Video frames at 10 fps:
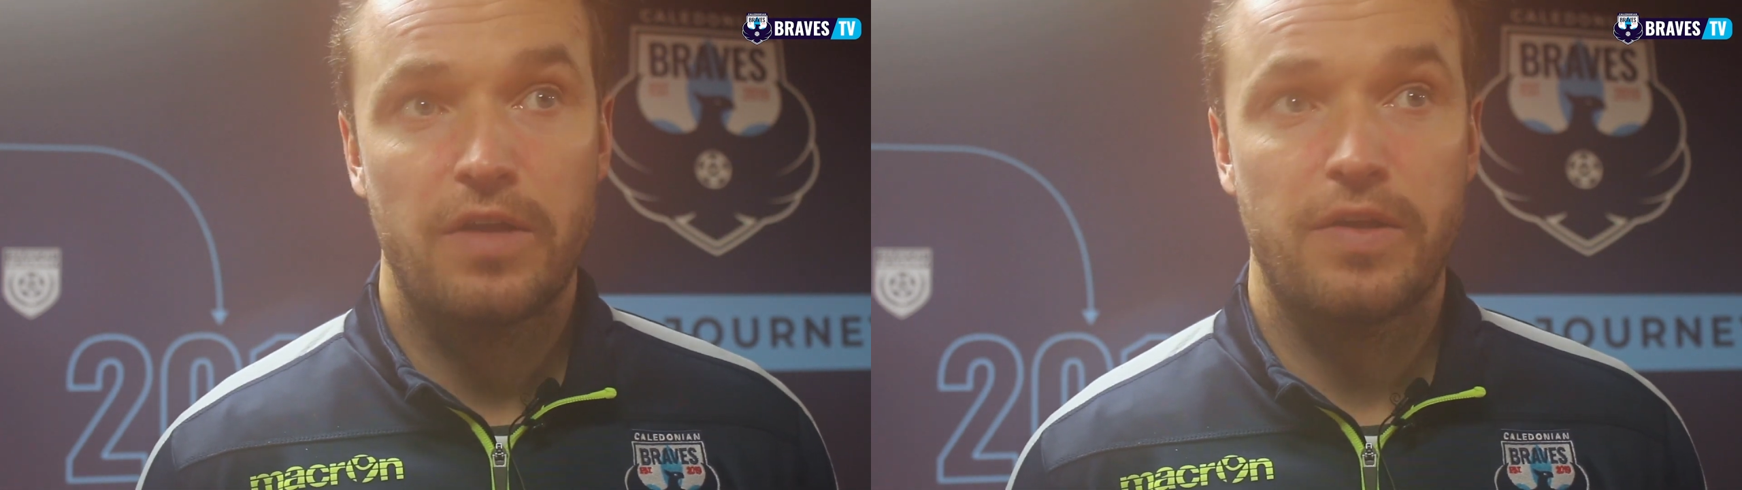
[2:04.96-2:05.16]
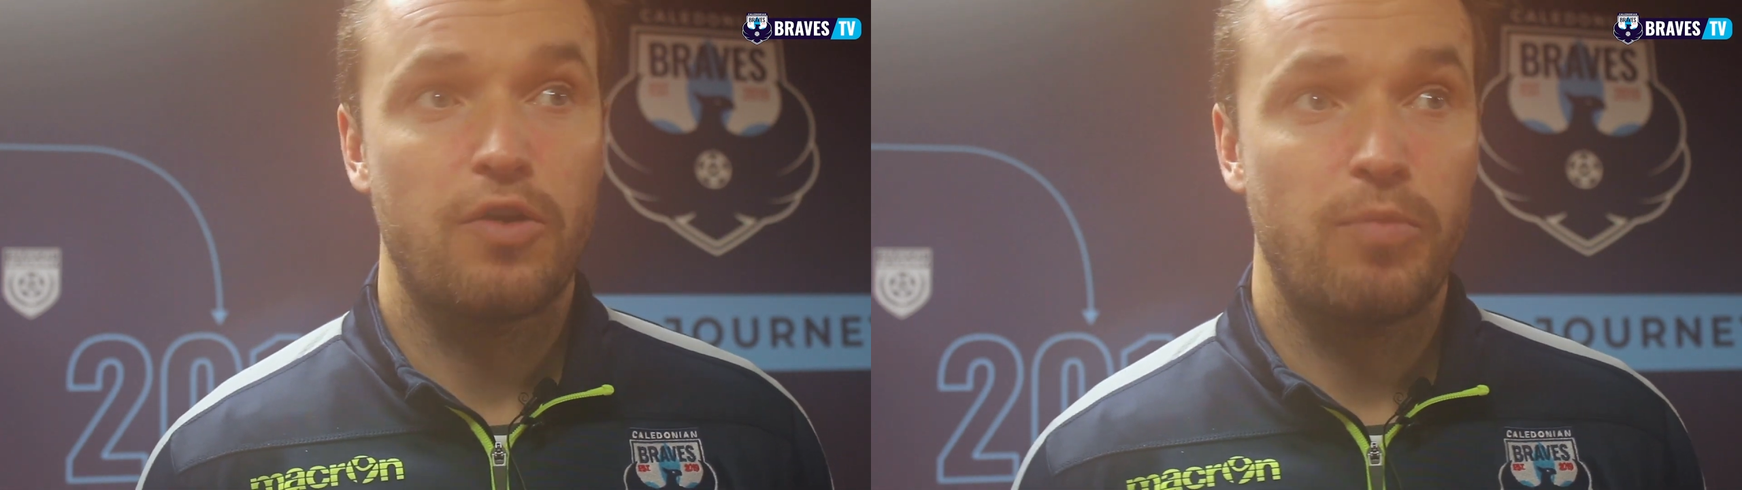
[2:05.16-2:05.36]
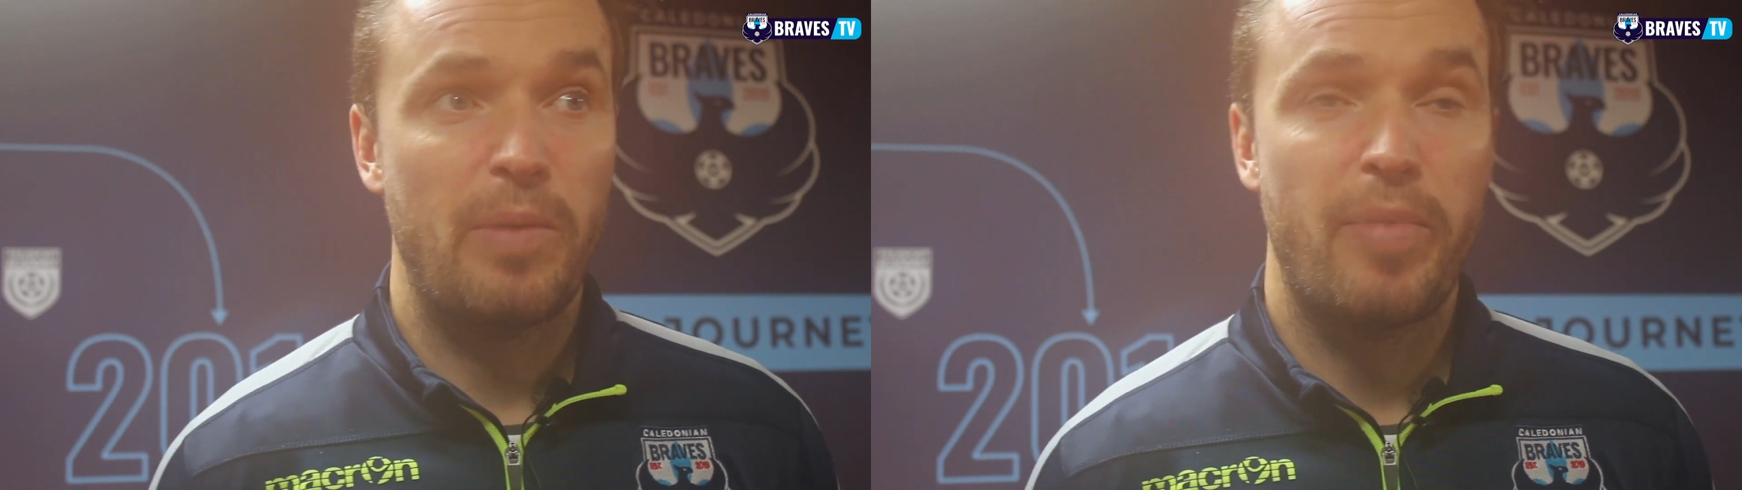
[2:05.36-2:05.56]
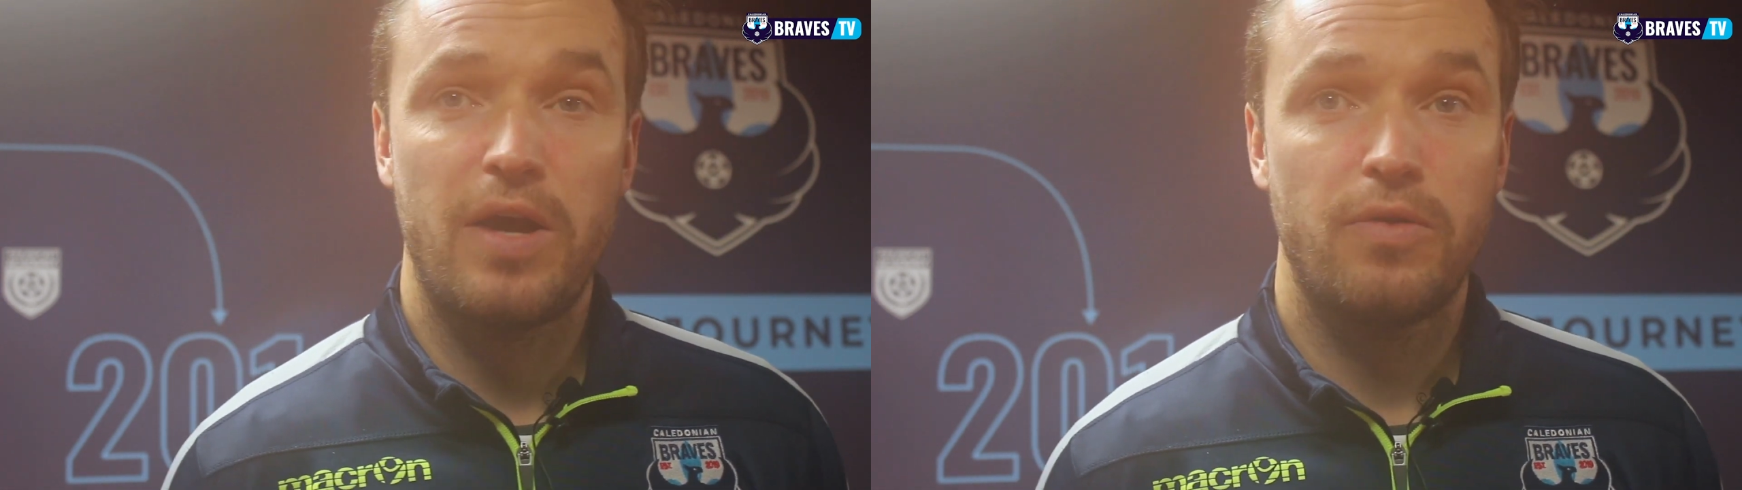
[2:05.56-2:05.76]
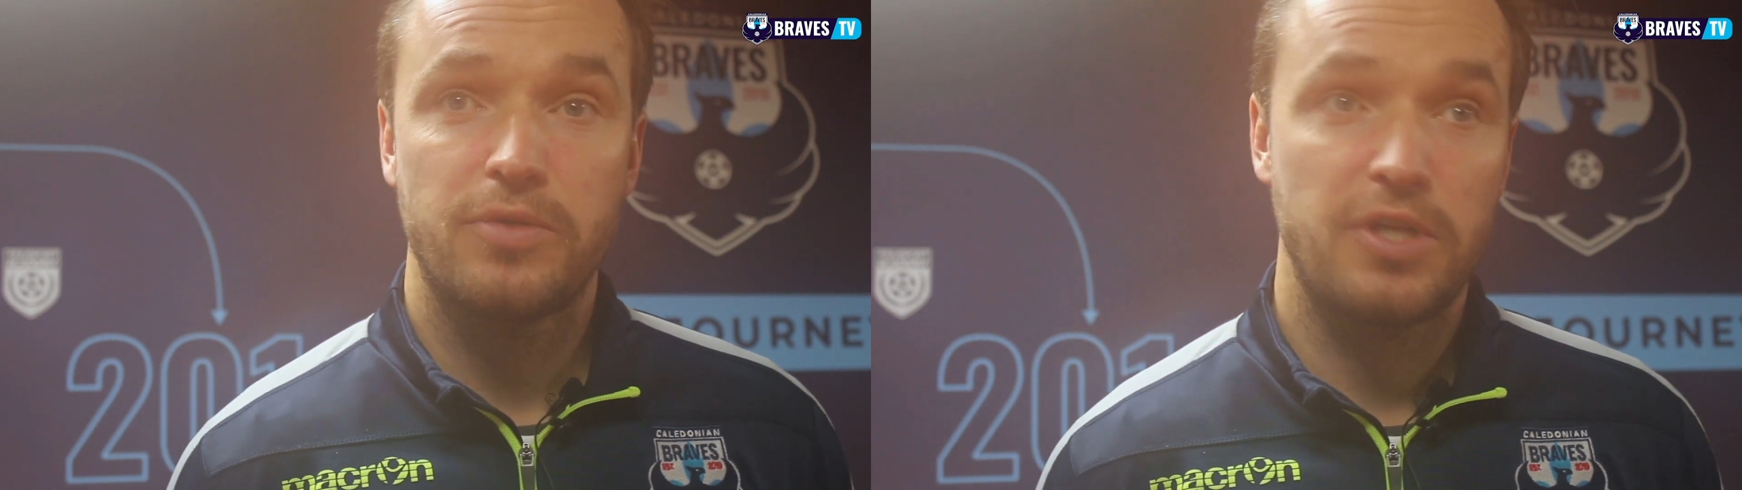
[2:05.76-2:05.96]
I think it'll be a
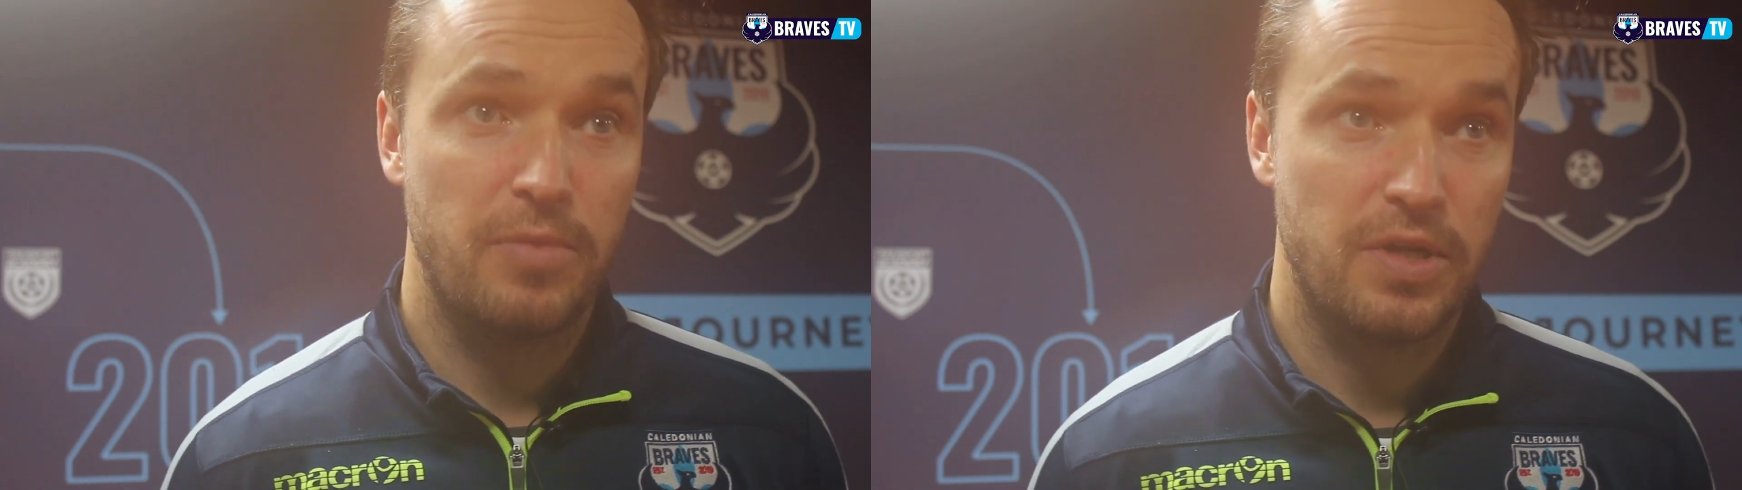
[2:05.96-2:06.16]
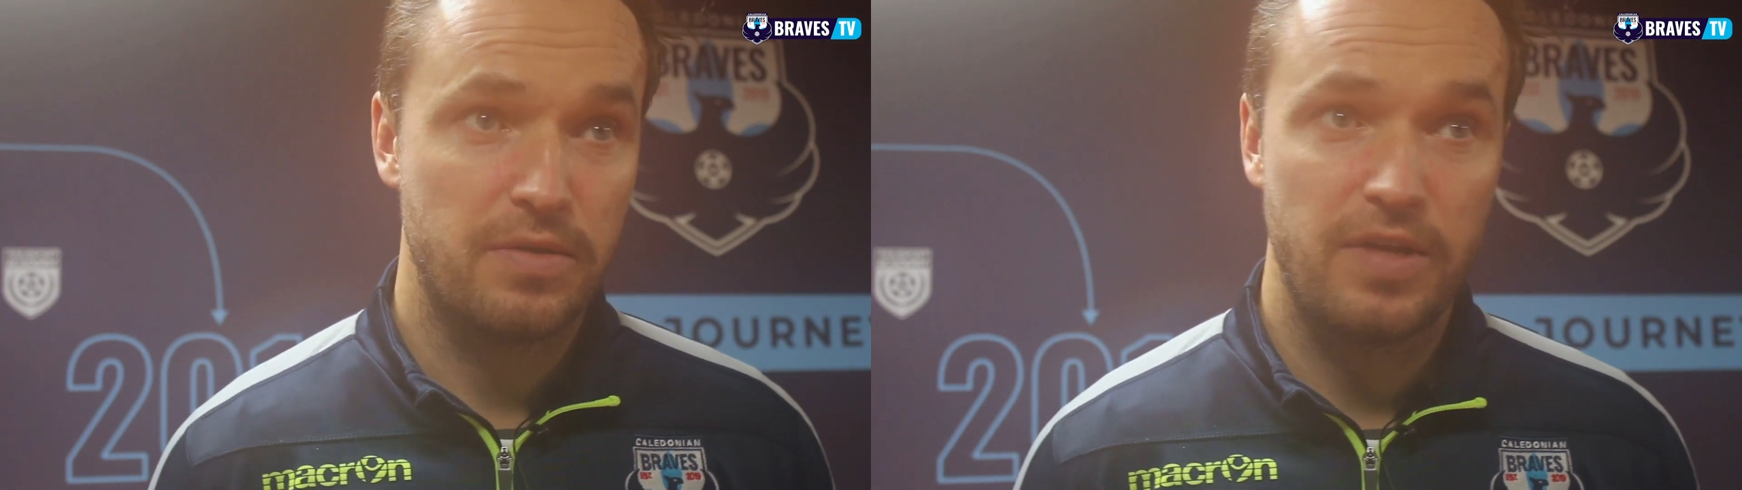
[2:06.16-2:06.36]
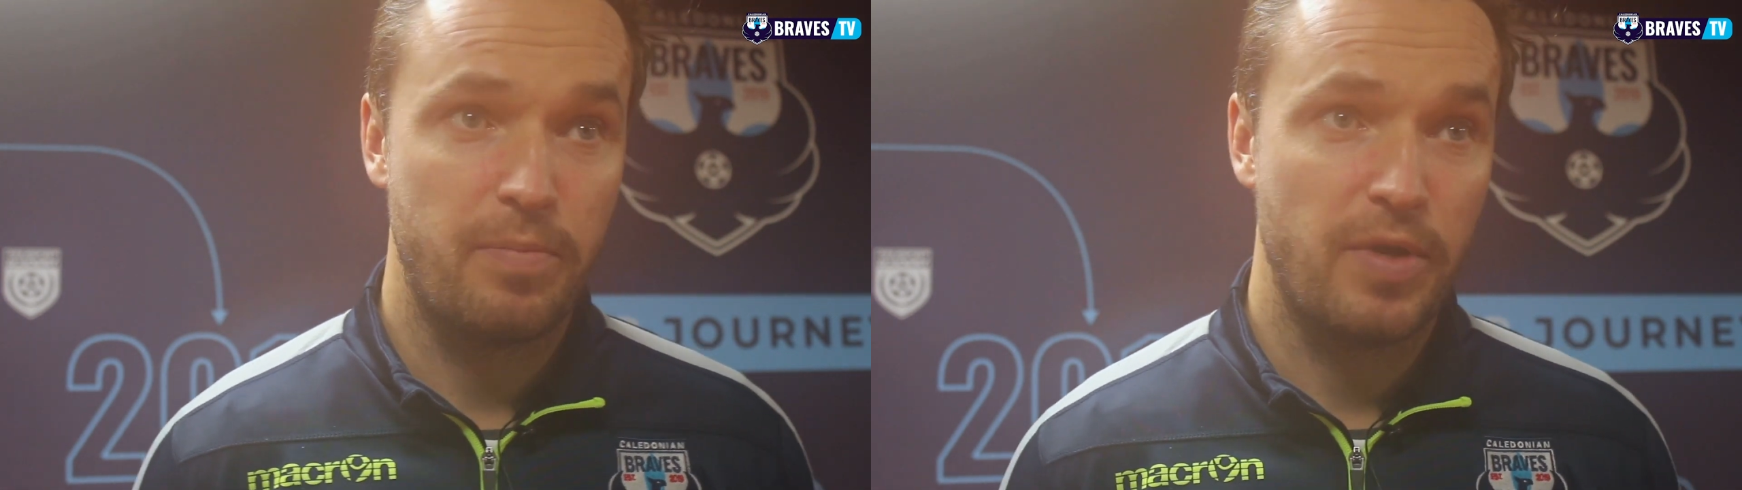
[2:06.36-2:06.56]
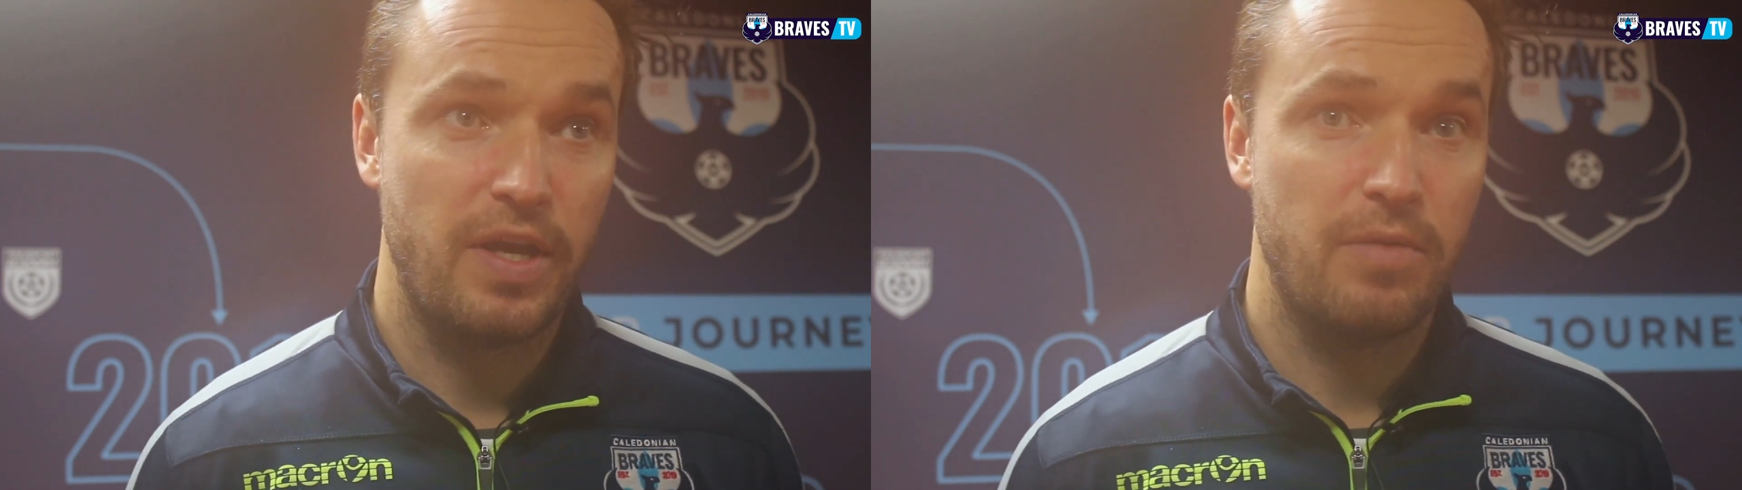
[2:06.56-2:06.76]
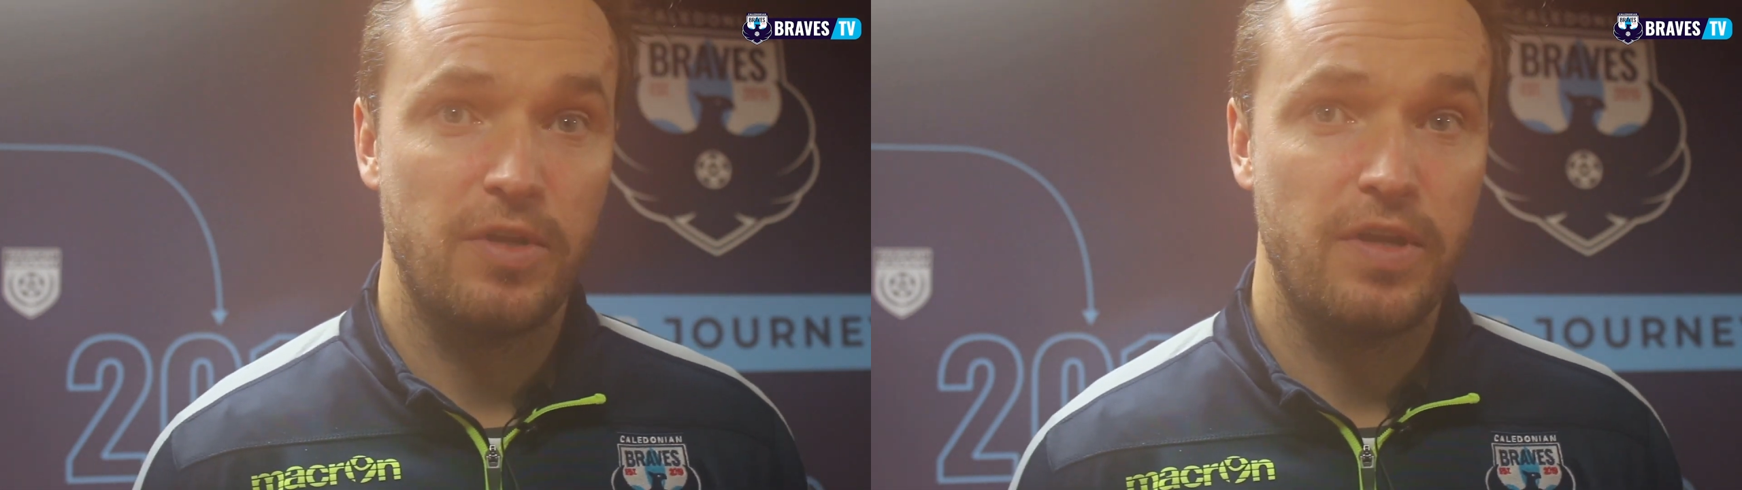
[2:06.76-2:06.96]
battle, similar type of
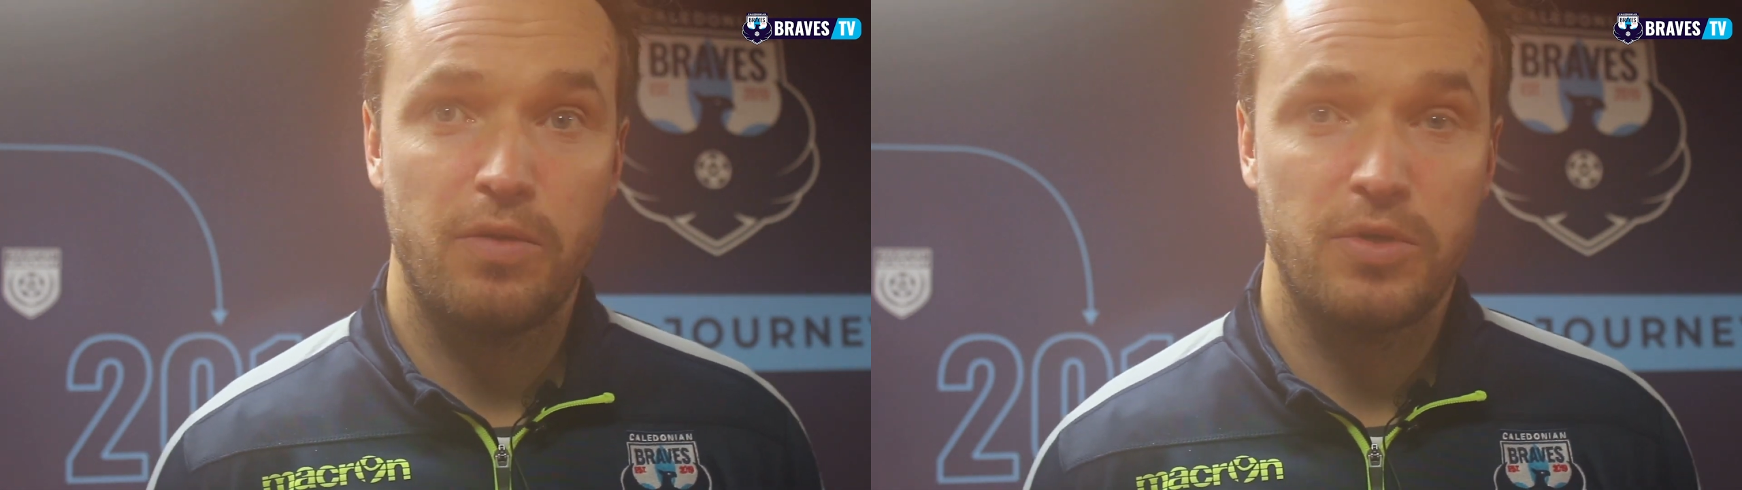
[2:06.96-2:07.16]
game today.